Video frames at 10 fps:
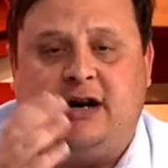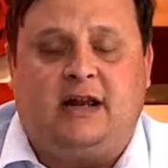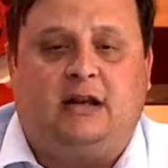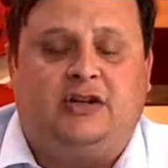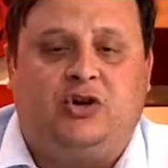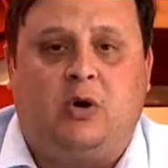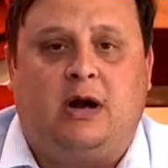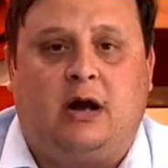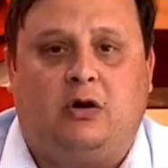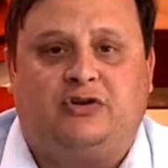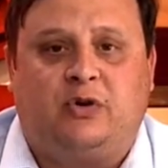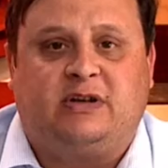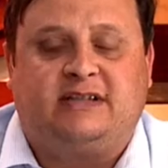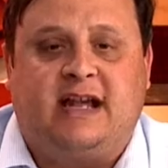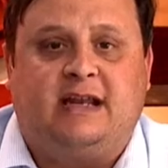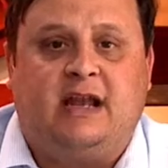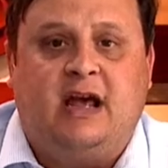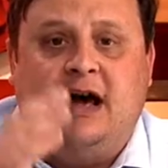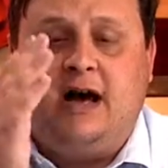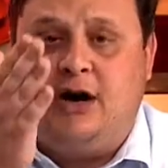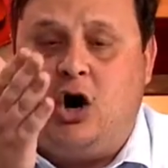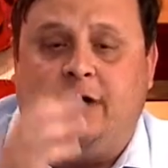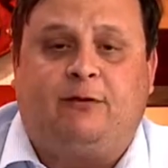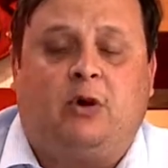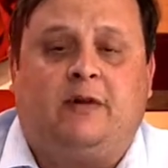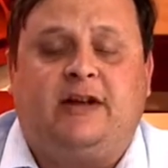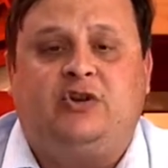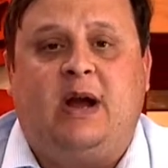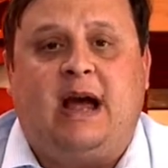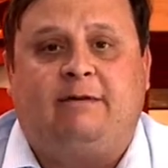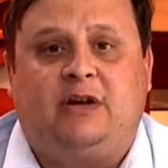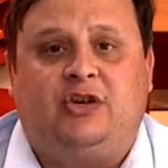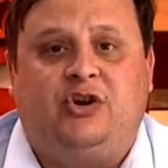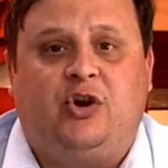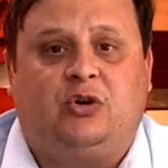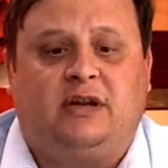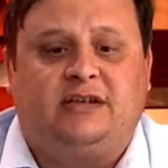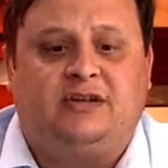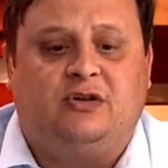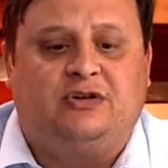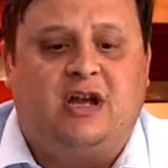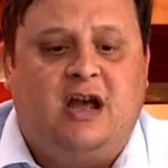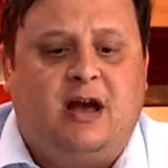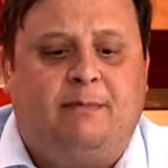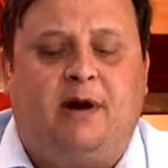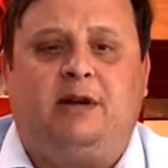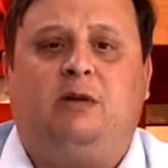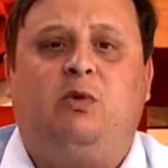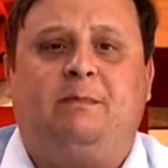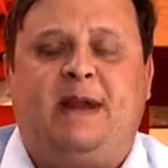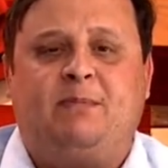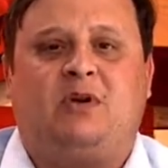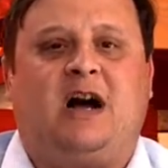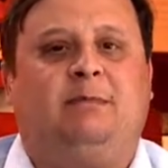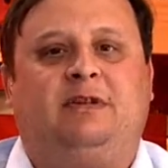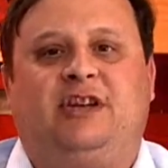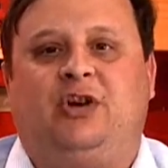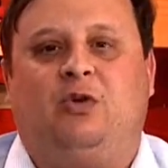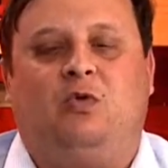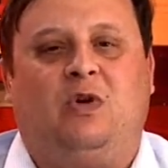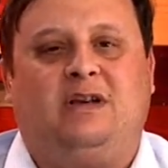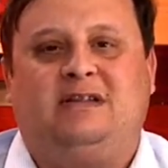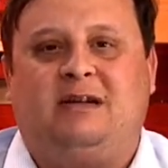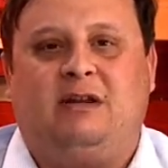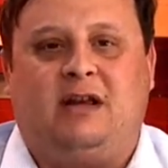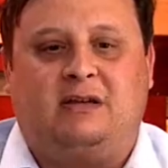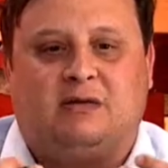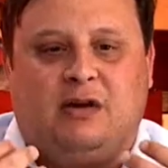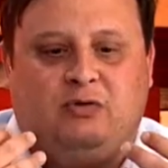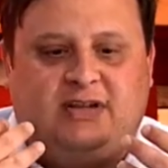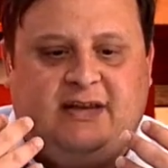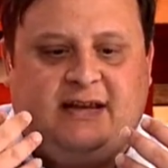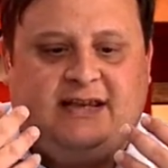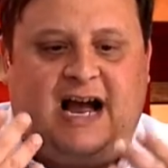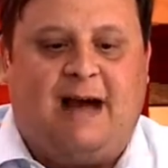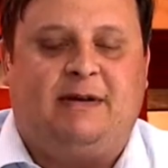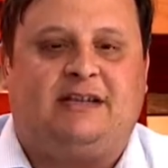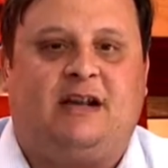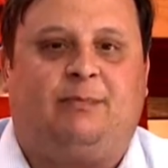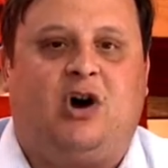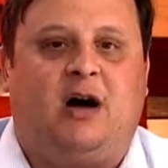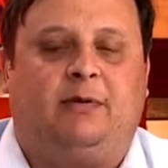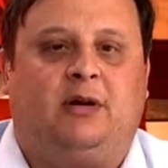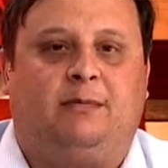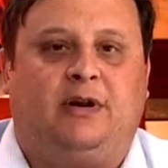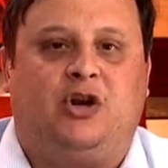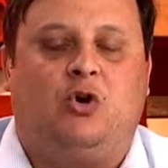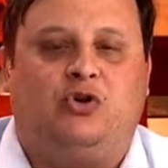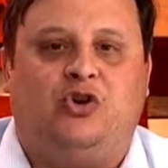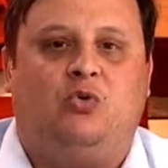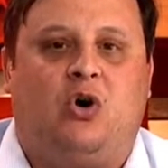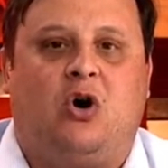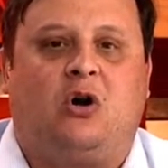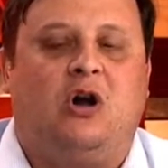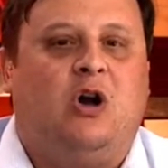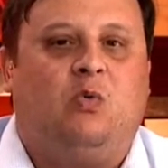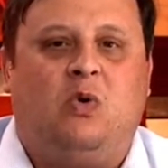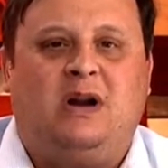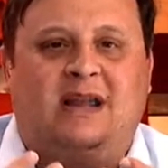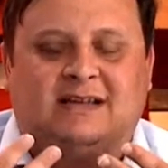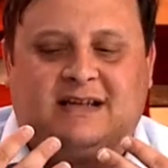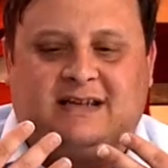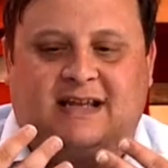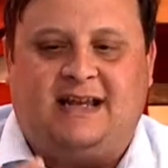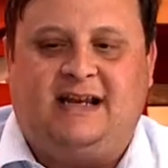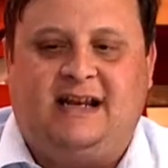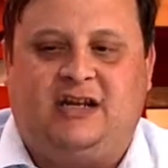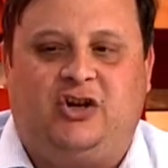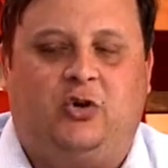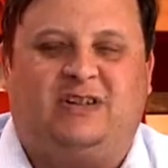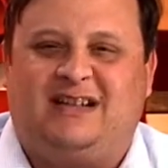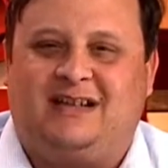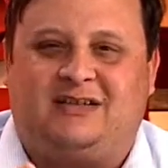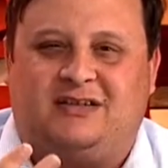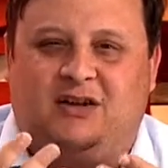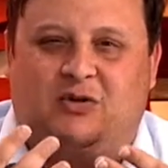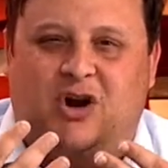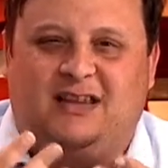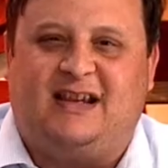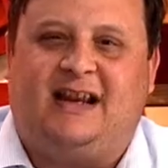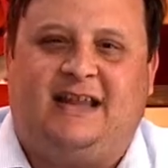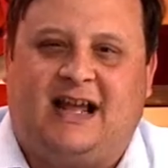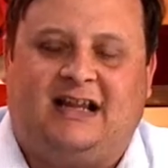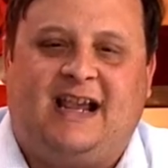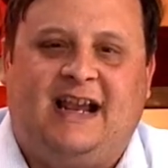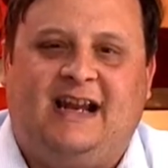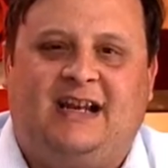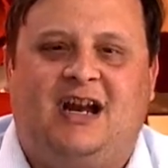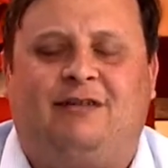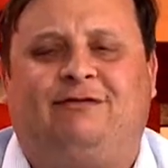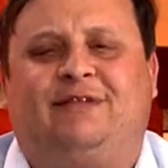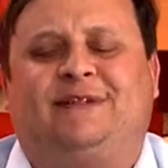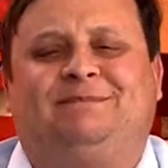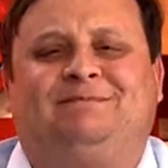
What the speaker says: And I'll let you also extend an offer that you have to your listeners. But when people come to you, you say that time isn't the problem, you know, you are. What is it that they need to do? Is it just they're not delegating enough?